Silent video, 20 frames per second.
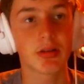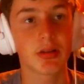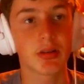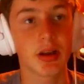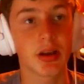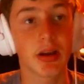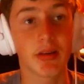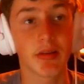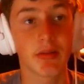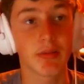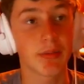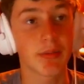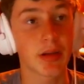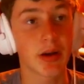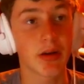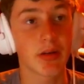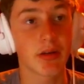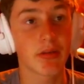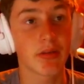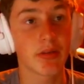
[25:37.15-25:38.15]
Yeah, Power
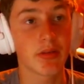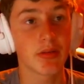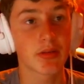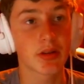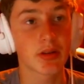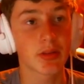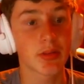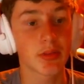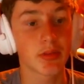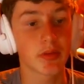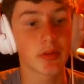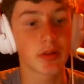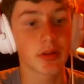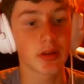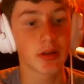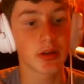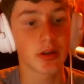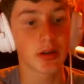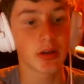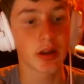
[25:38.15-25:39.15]
of Evil is gonna be really
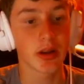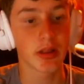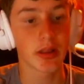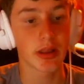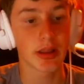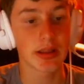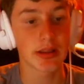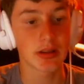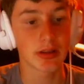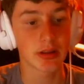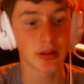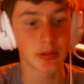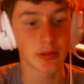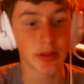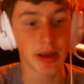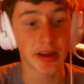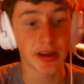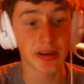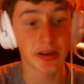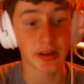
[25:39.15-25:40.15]
good. I think his only
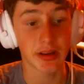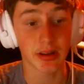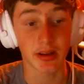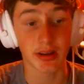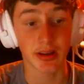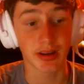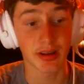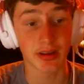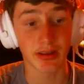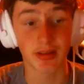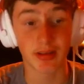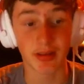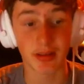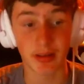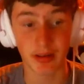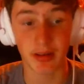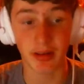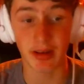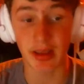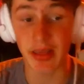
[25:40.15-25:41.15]
match in
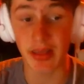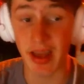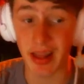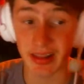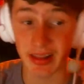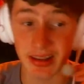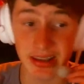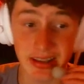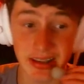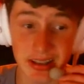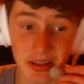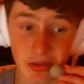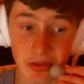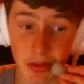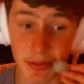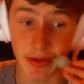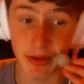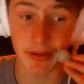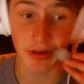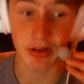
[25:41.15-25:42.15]
that league is
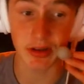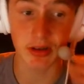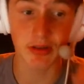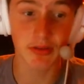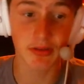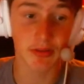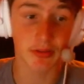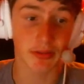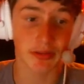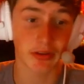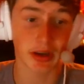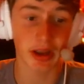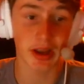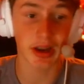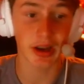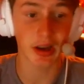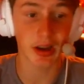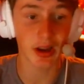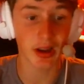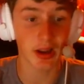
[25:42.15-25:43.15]
Febevan from
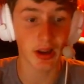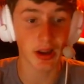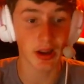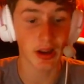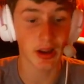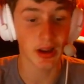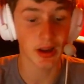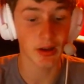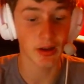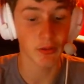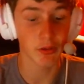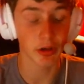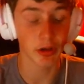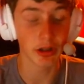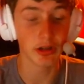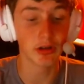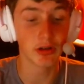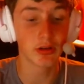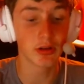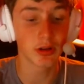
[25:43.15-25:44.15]
Fnatic and
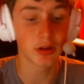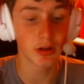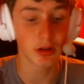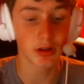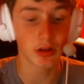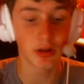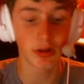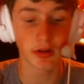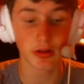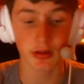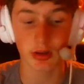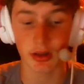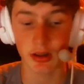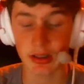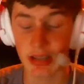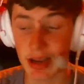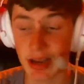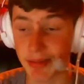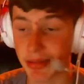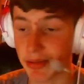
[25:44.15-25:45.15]
Ryu. Those are the
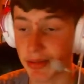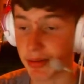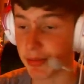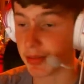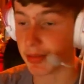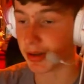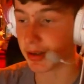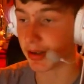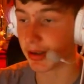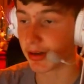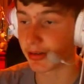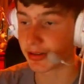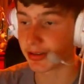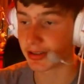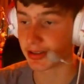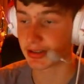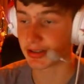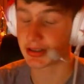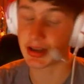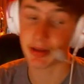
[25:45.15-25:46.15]
top three mid laners. It's
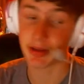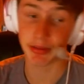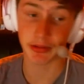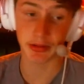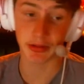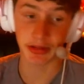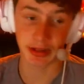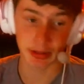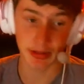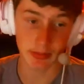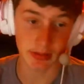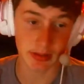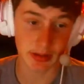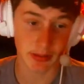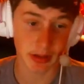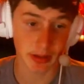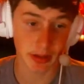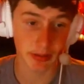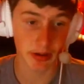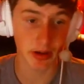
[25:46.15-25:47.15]
top three teams in my
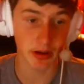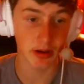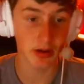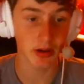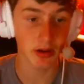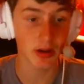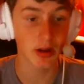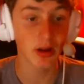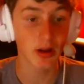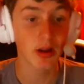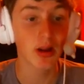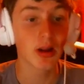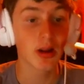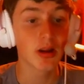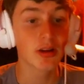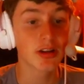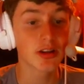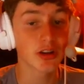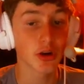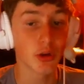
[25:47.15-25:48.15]
opinion.
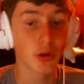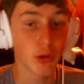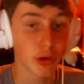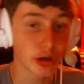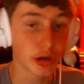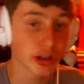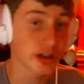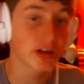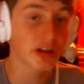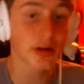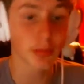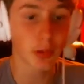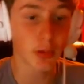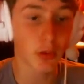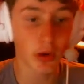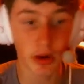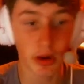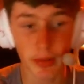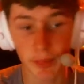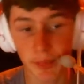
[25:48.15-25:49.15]
So Origin number
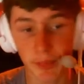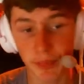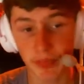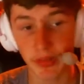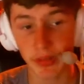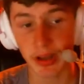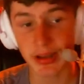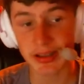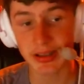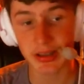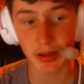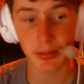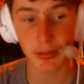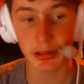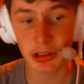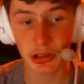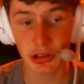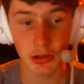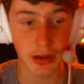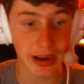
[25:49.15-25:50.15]
one. Number
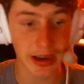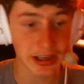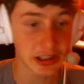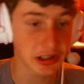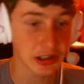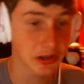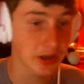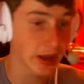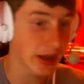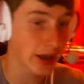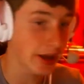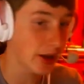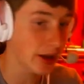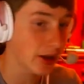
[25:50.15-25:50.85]
two, H2K.